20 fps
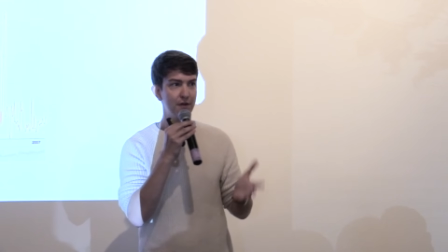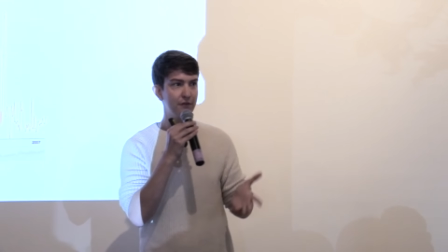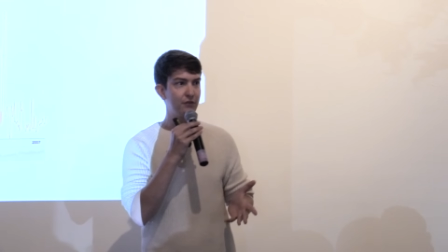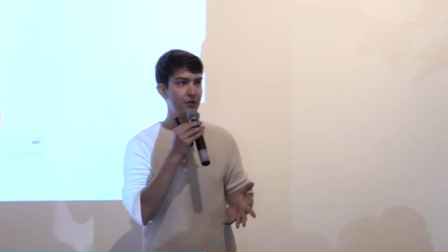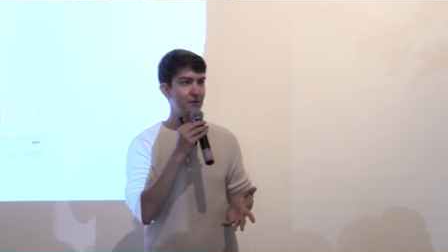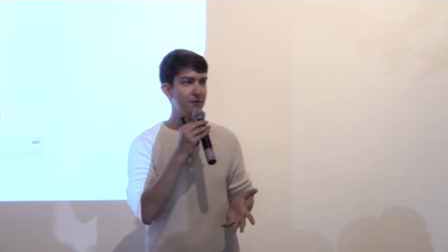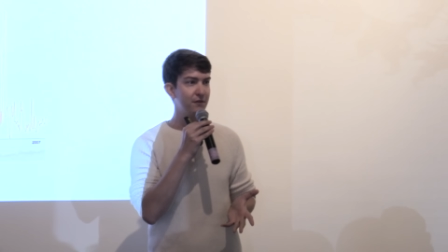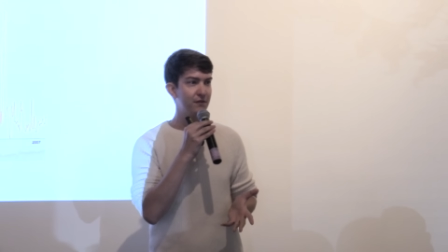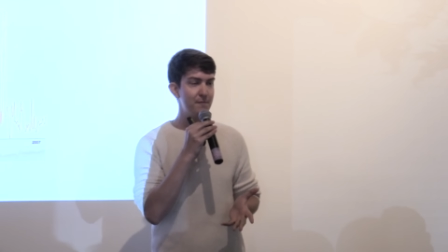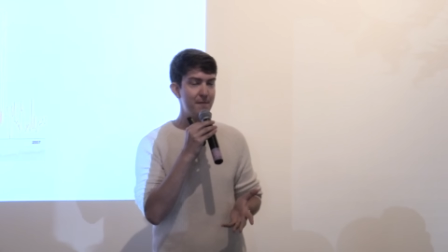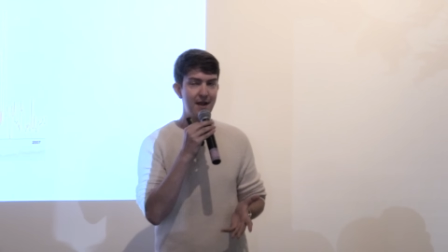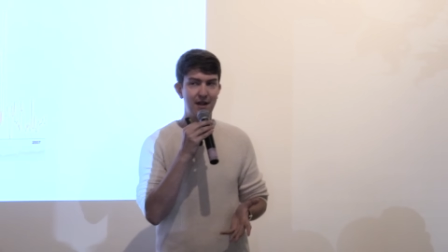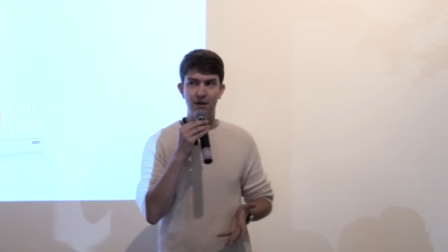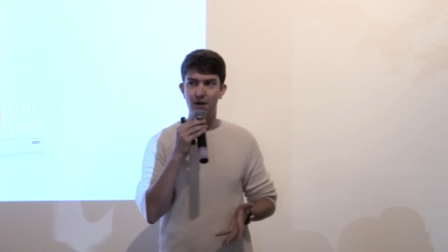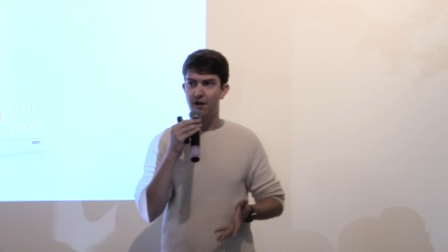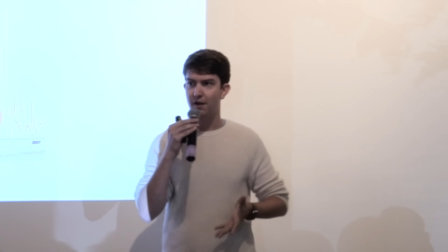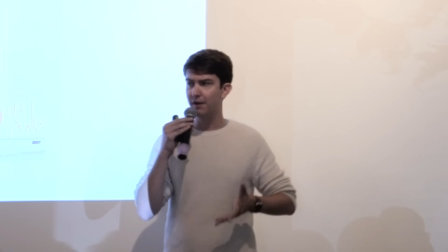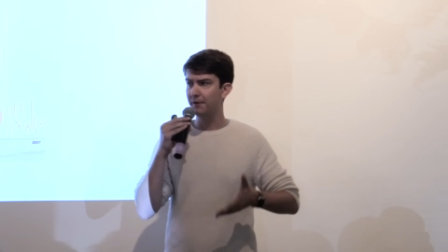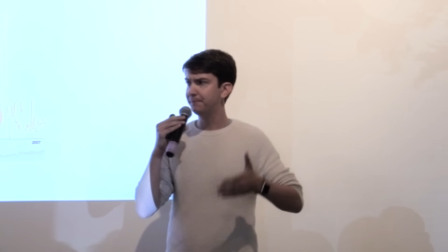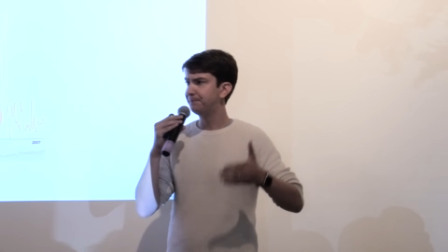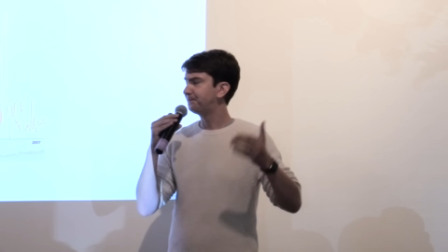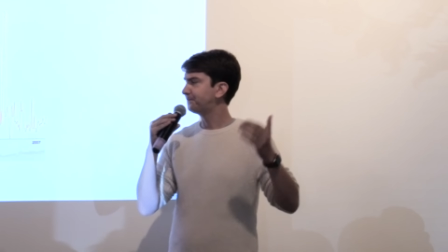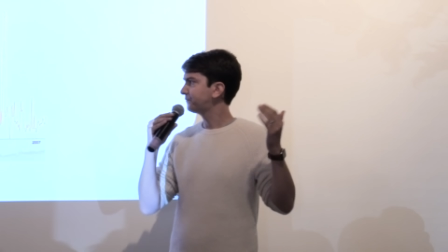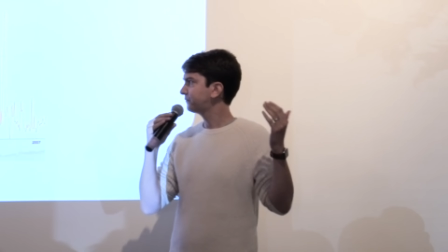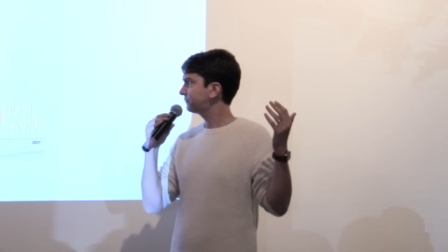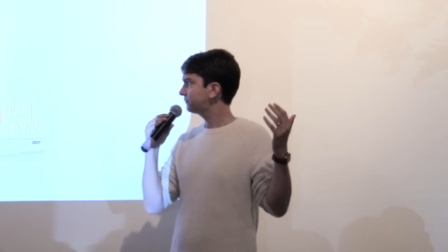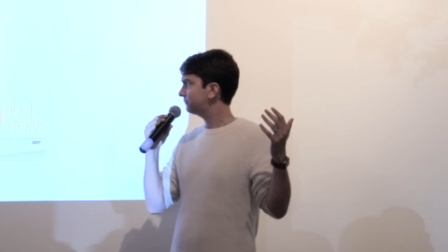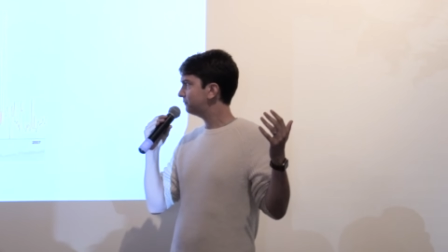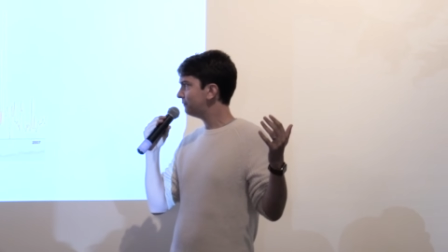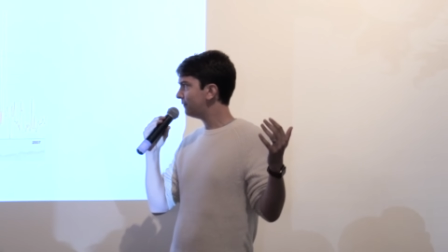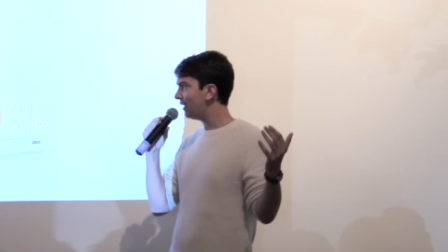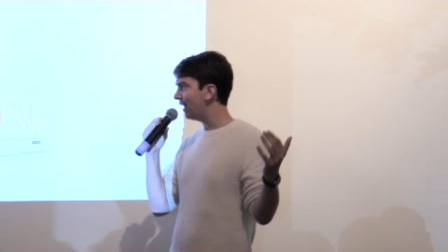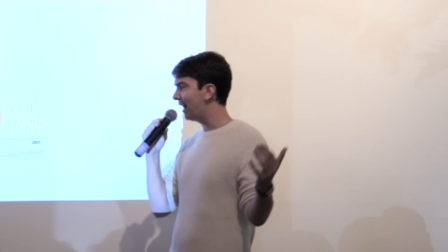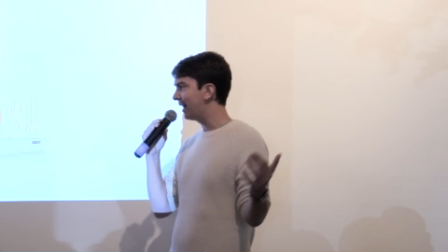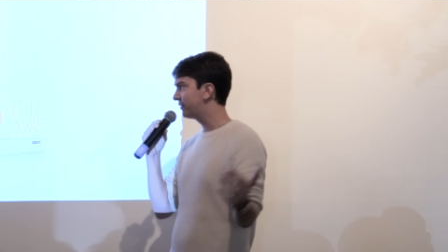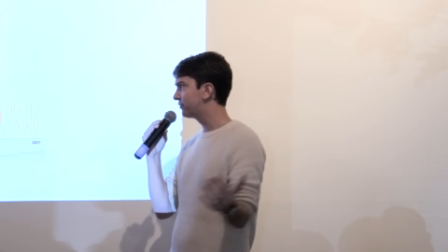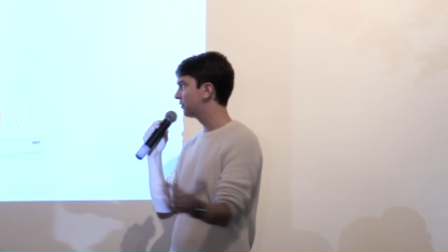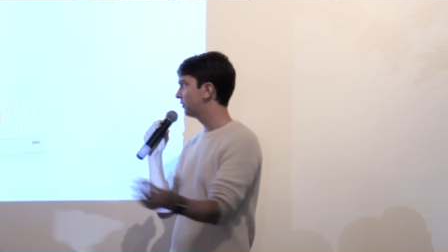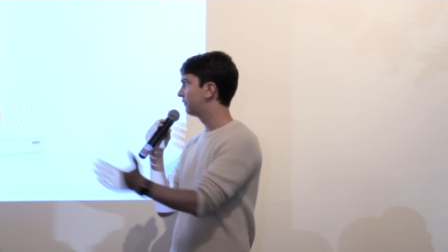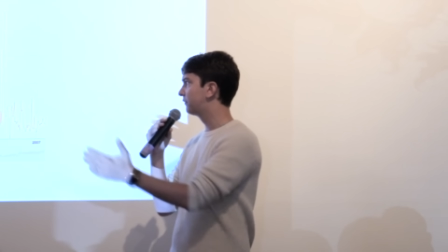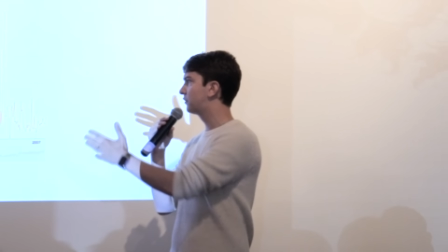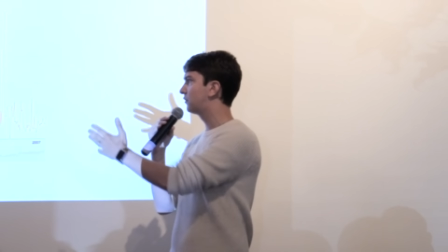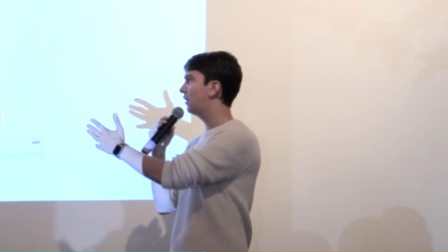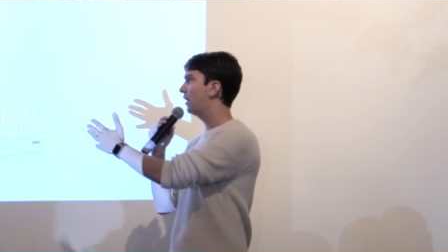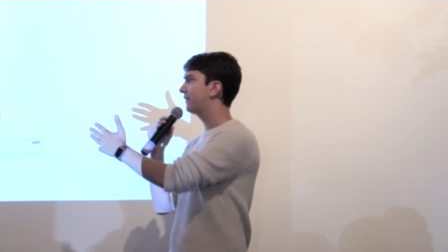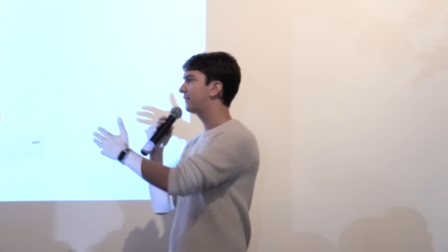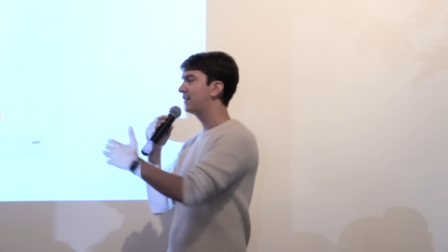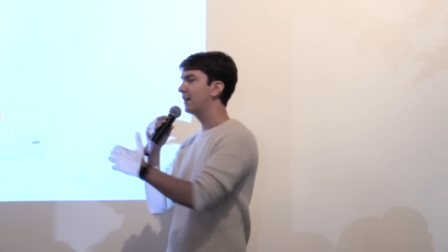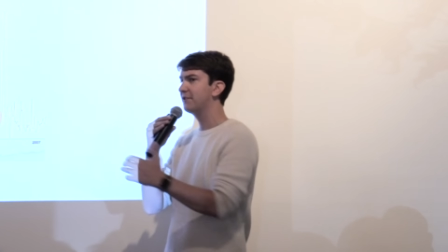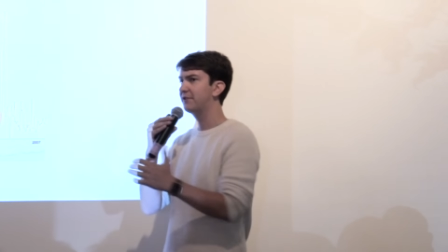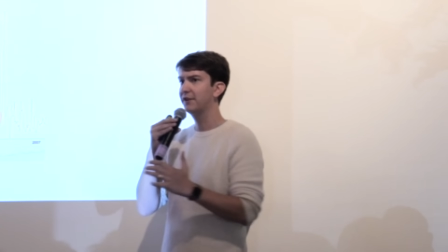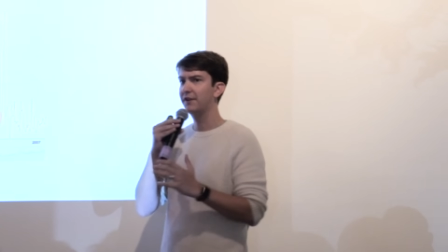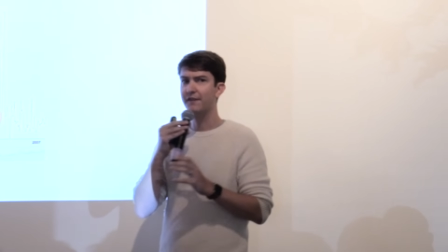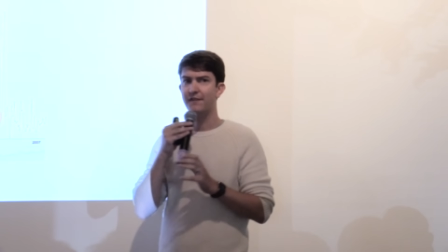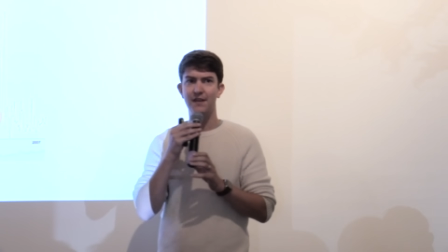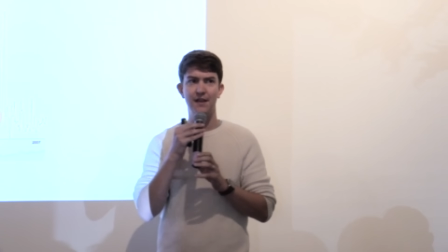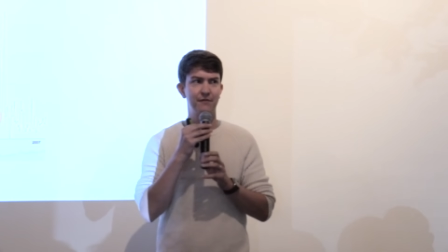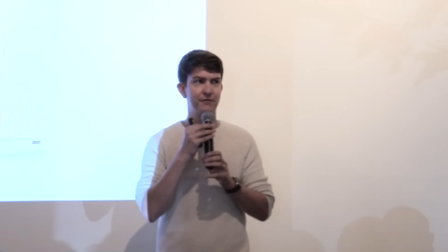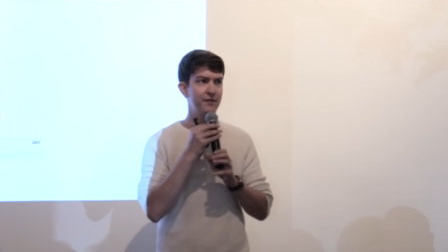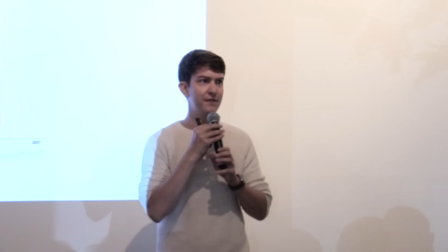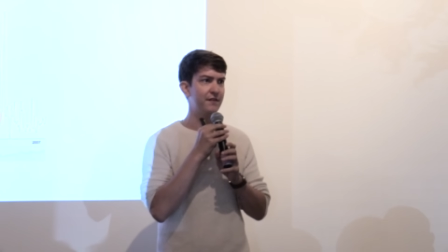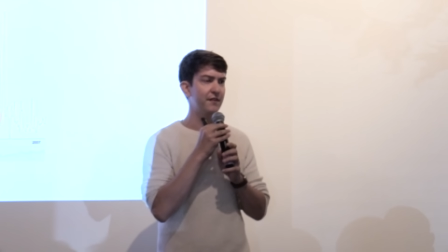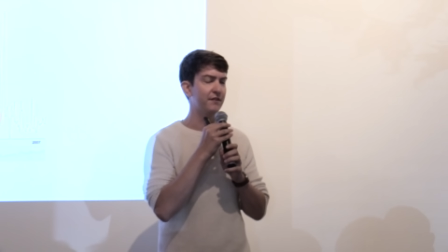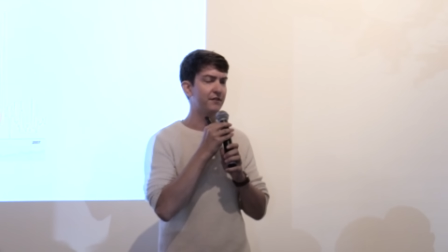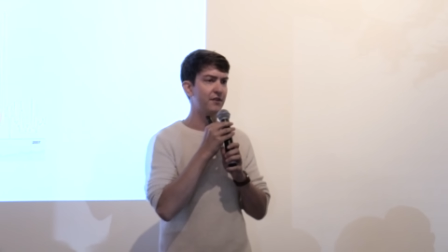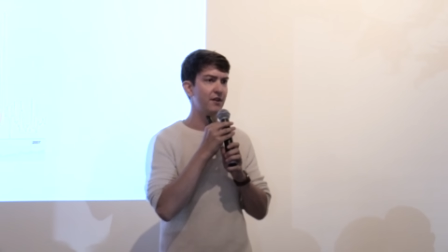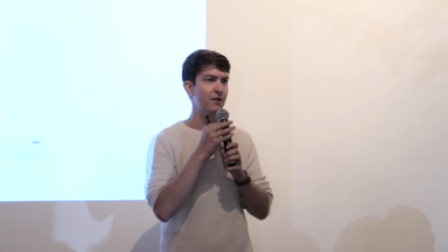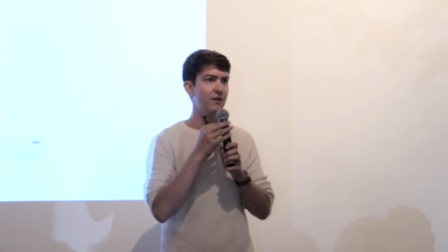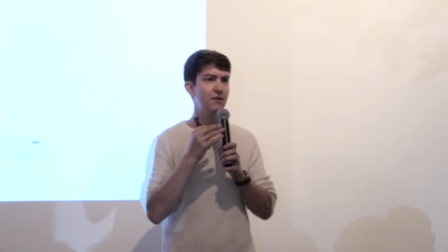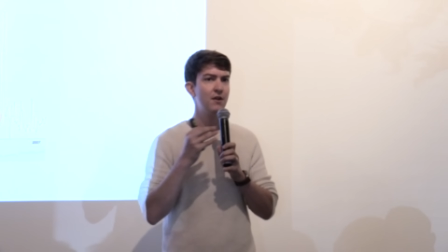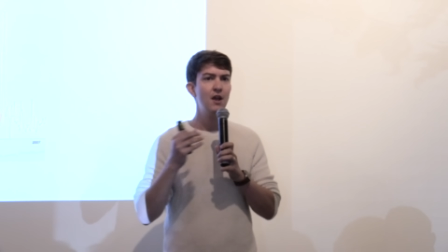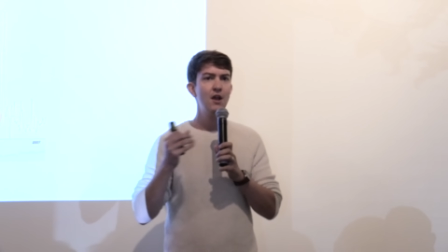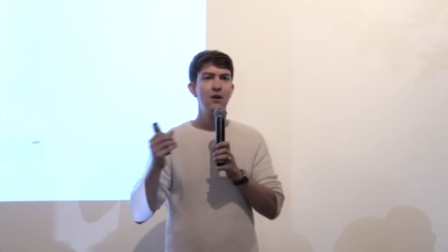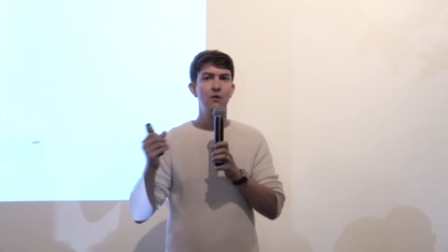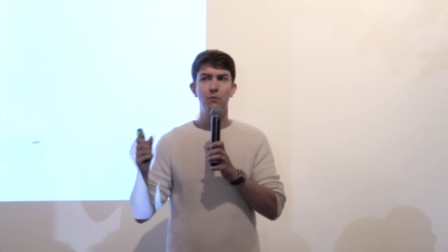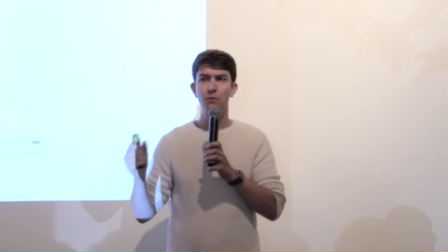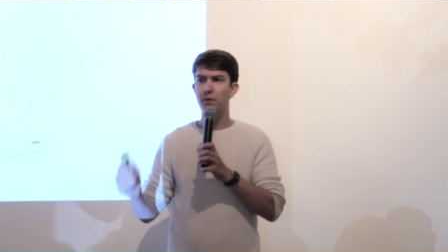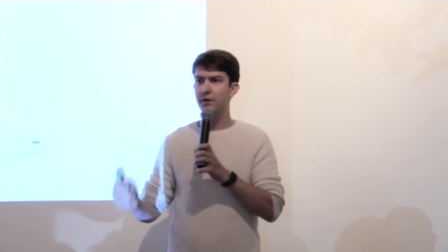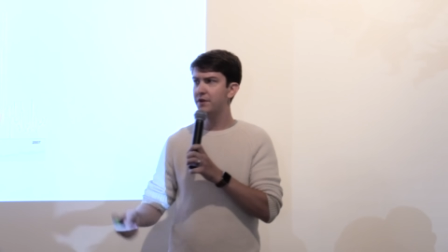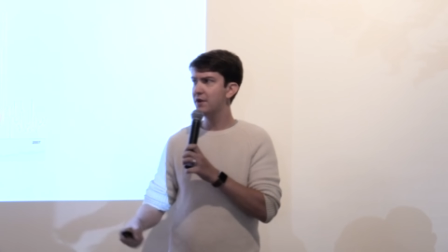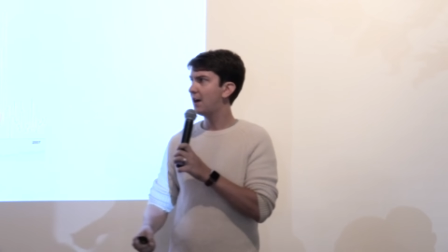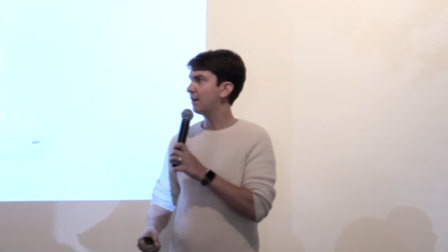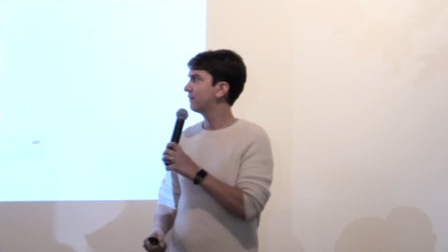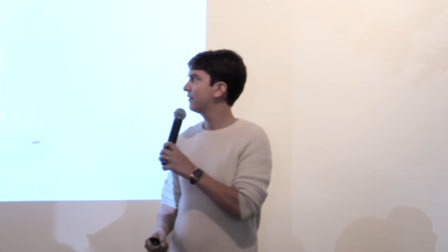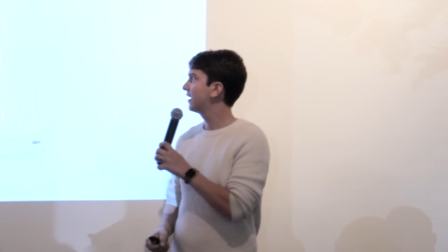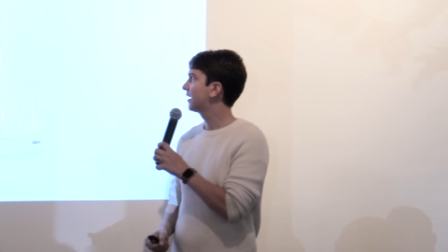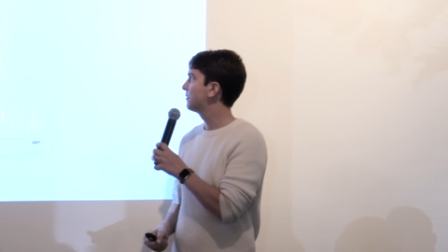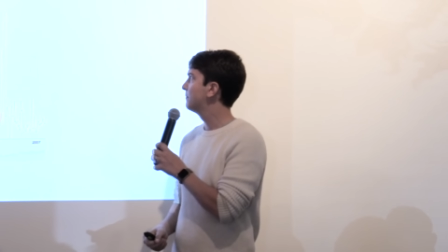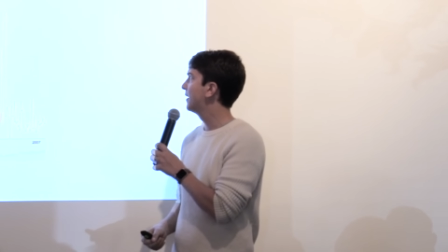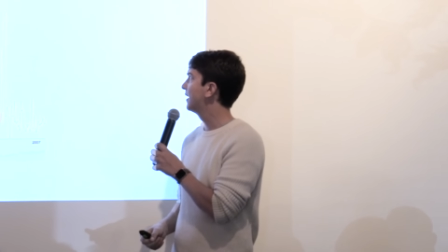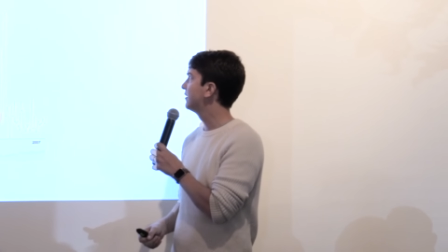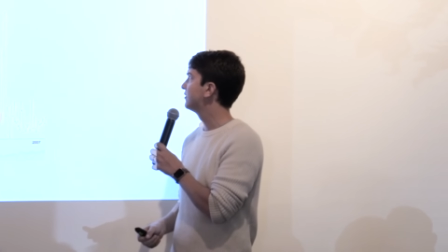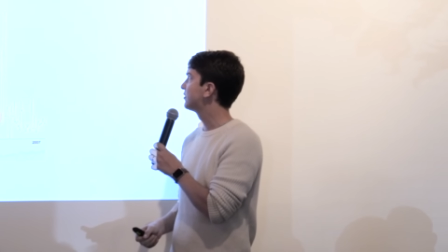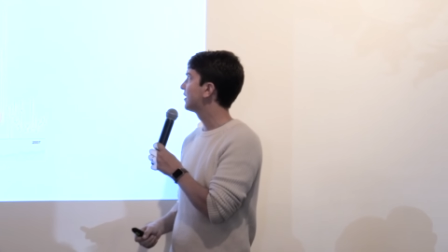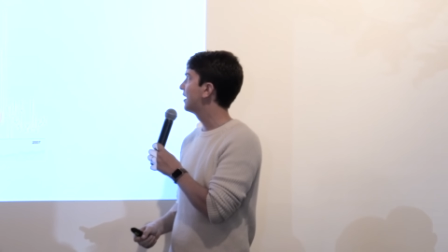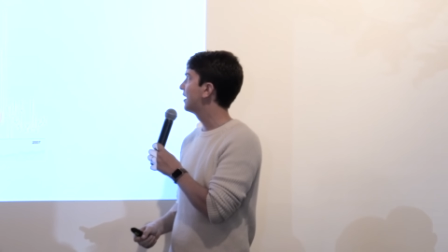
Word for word: of our servers in my car. I drove cross-country to San Francisco, would not recommend